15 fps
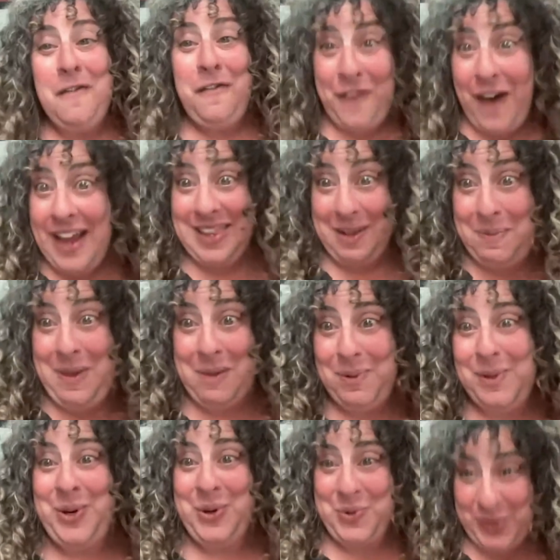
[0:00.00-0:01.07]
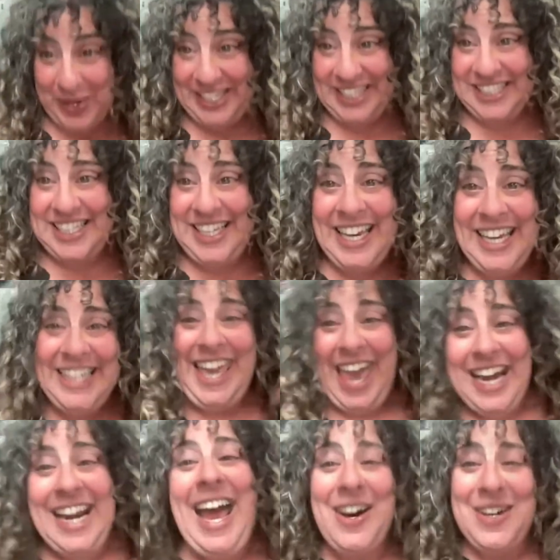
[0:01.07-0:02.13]
find the people who will
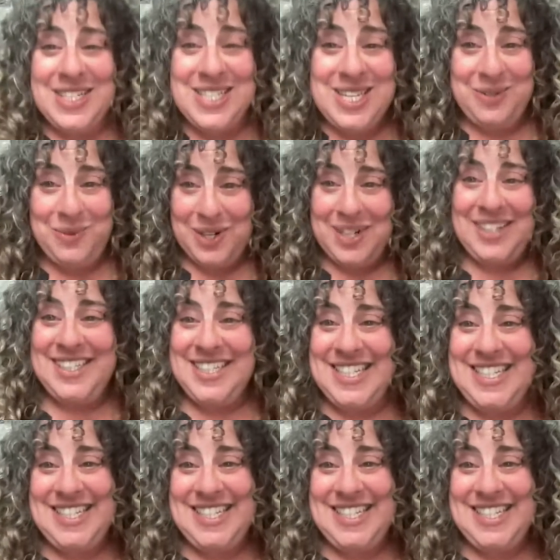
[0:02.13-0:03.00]
get it out into the world.